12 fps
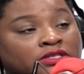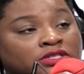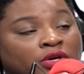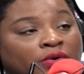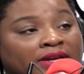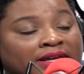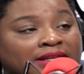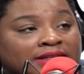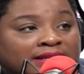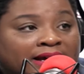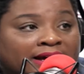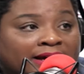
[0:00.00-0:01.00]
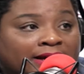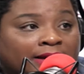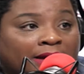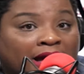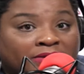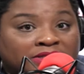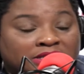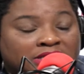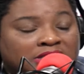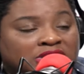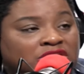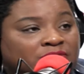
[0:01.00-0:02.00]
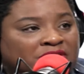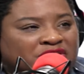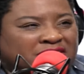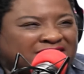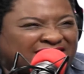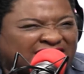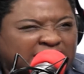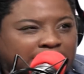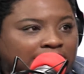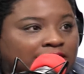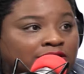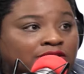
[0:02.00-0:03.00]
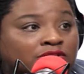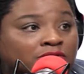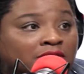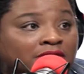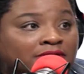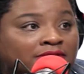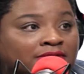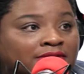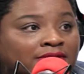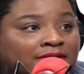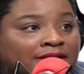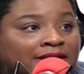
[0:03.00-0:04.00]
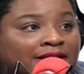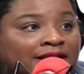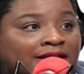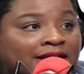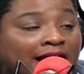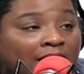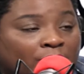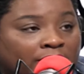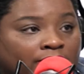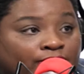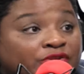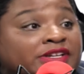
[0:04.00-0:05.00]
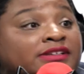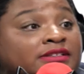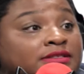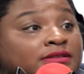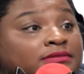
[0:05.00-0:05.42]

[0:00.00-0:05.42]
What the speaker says: So anytime I was in a situation that I couldn't control, I would freeze.